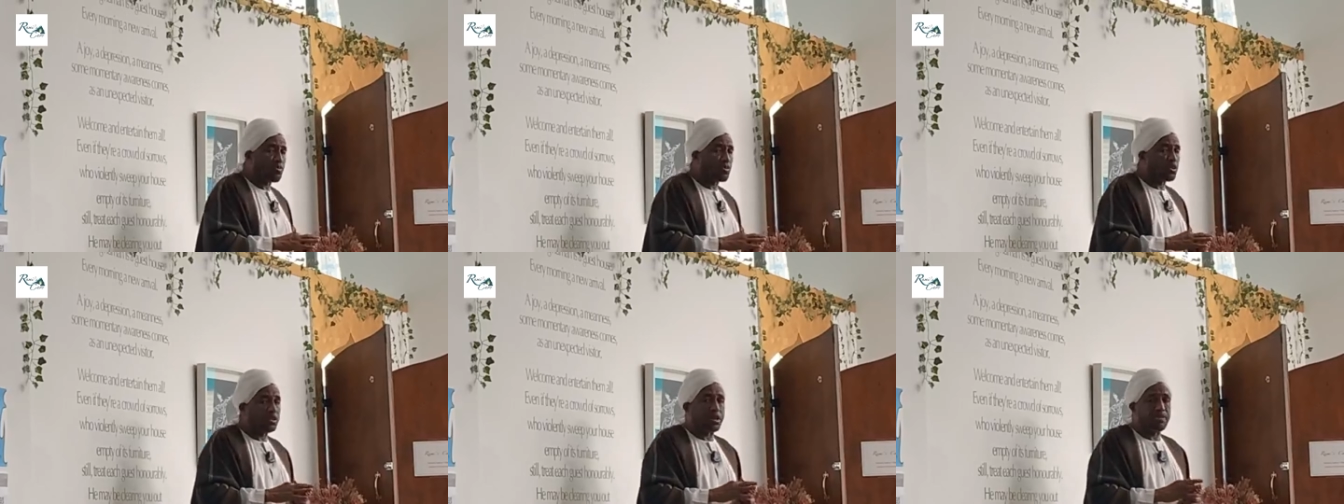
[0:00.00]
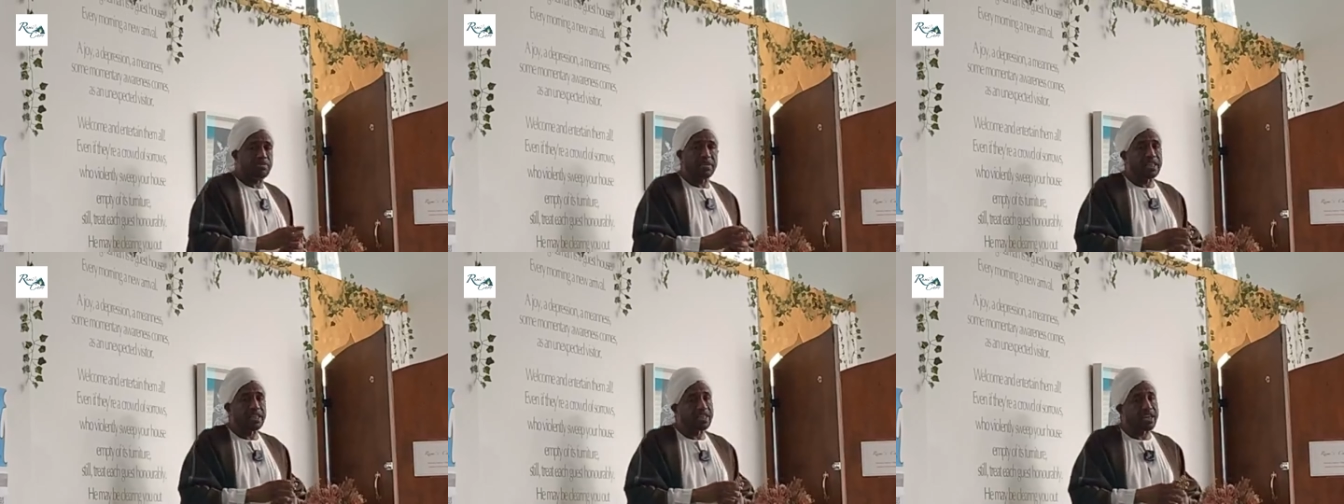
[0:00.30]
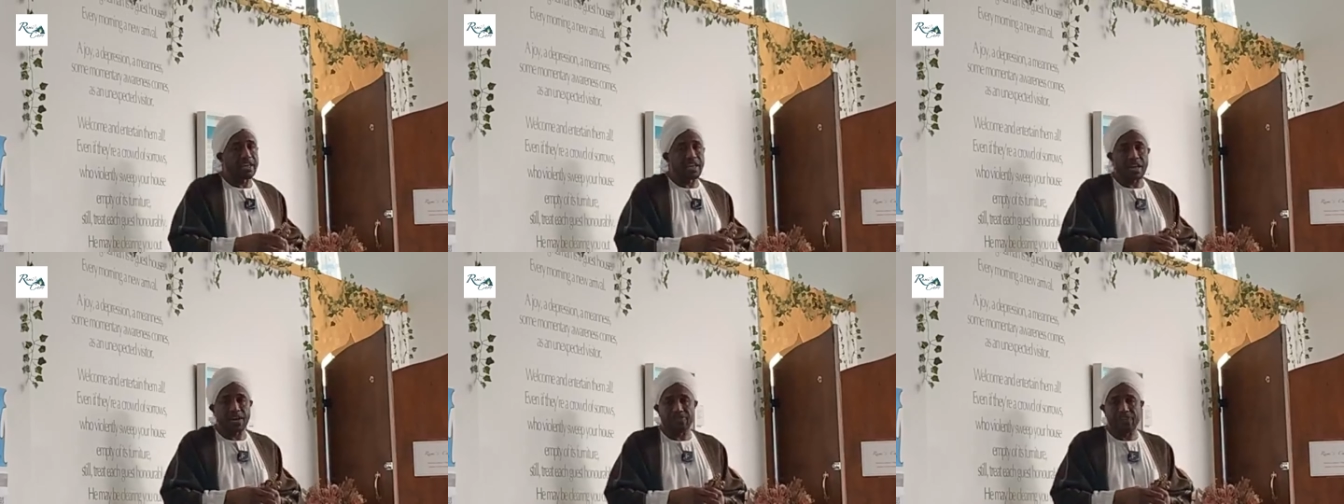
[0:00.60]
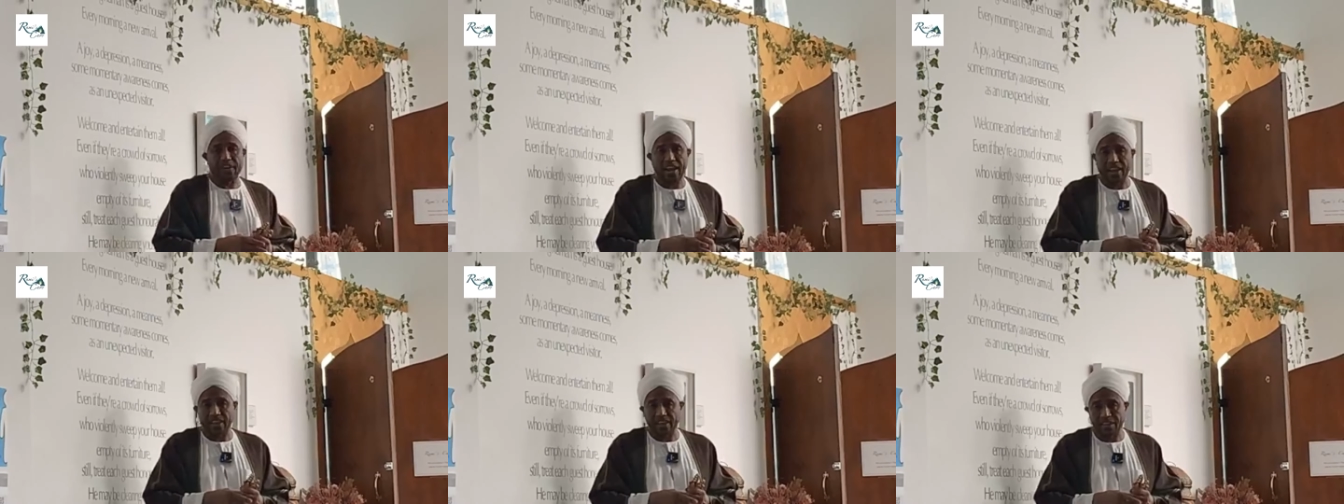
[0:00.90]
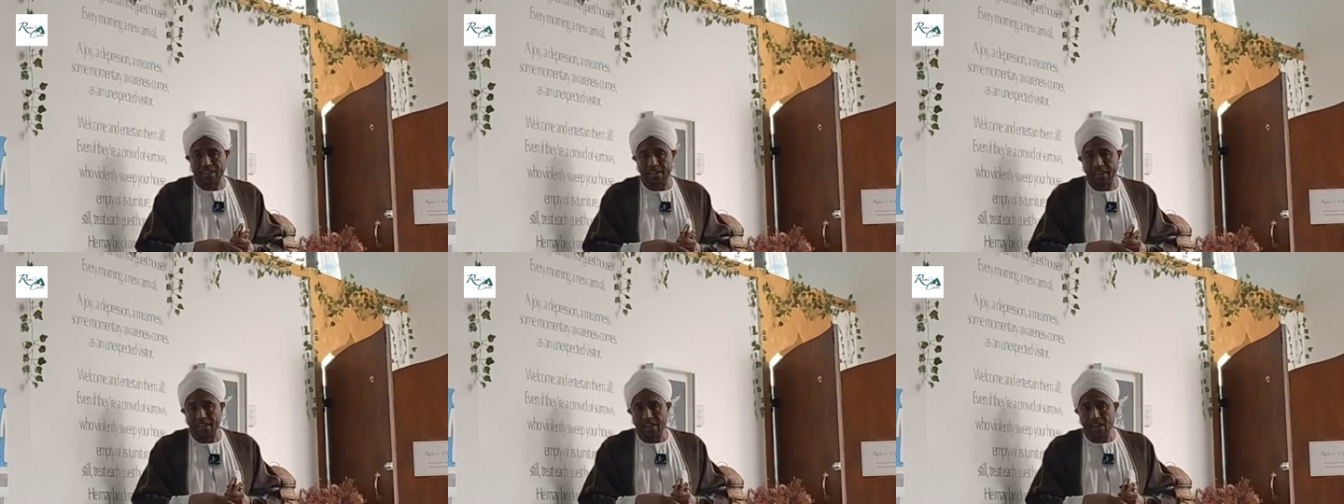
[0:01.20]
our Muslim children are
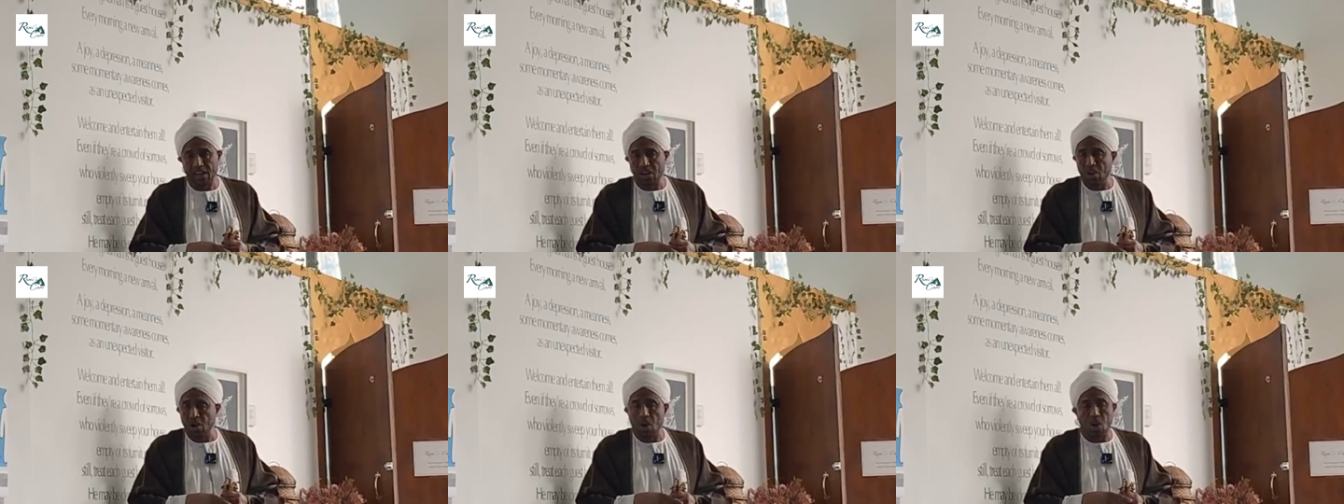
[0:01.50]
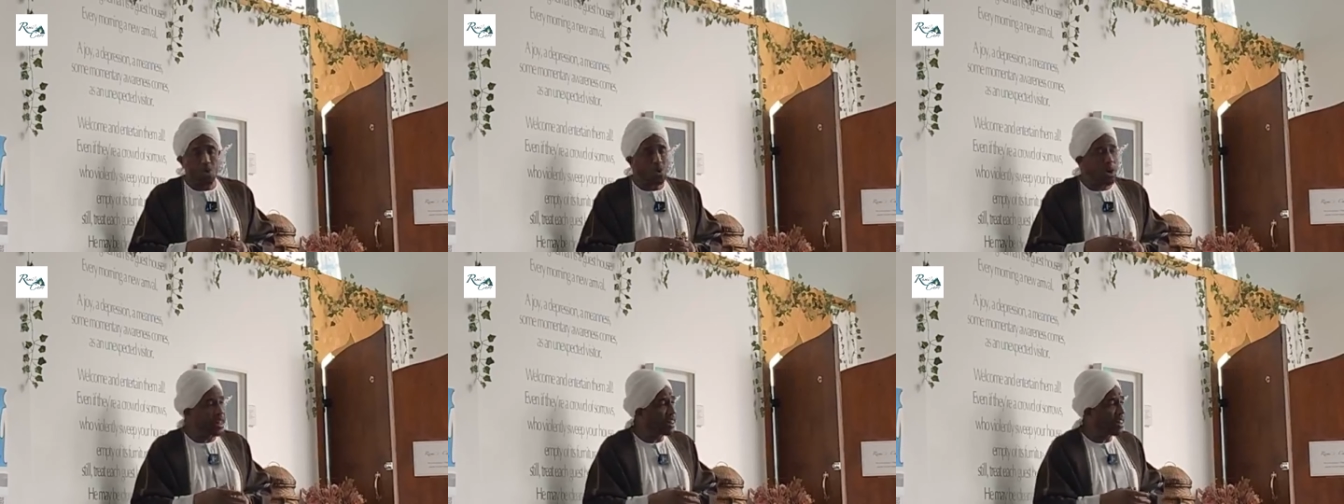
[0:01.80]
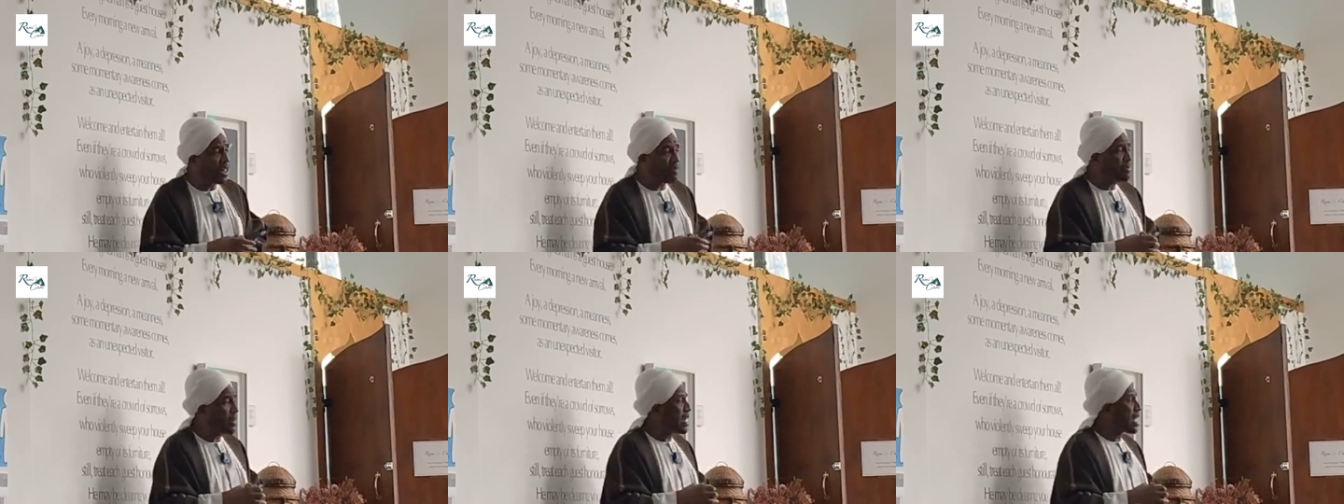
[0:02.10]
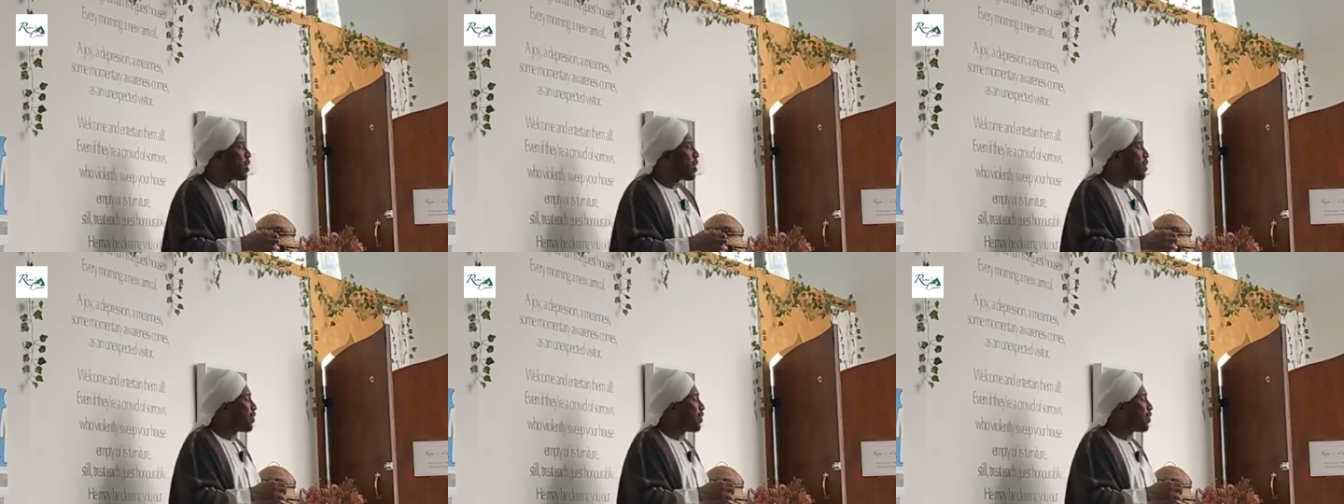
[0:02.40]
failing. No wonder many